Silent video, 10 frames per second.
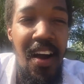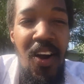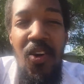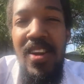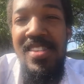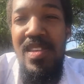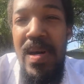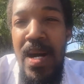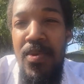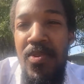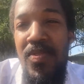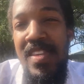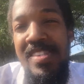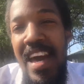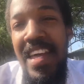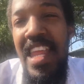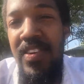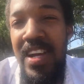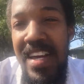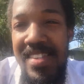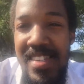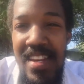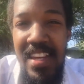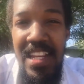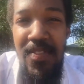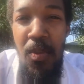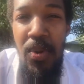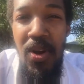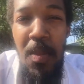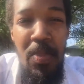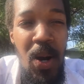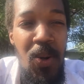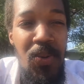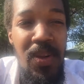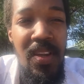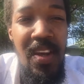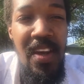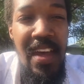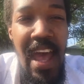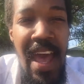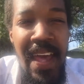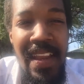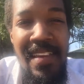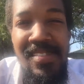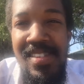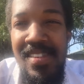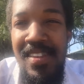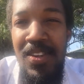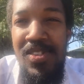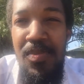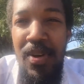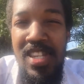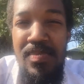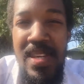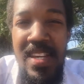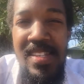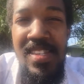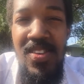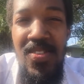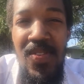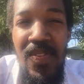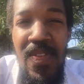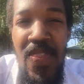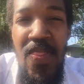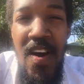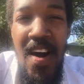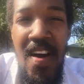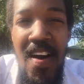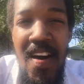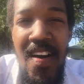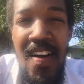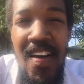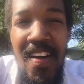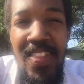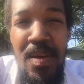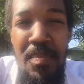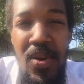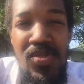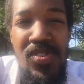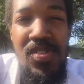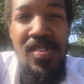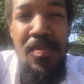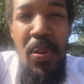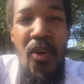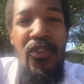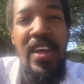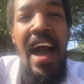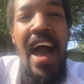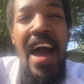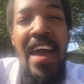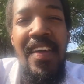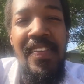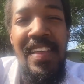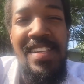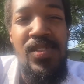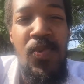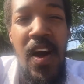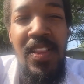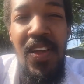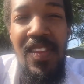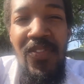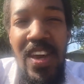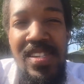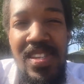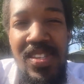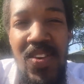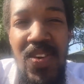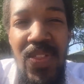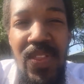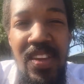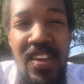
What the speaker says: according to the Bible, this guy never got sick. He never broke a bone. And he's, supposed to be considered the most perfect guy that's walked on the face of this earth.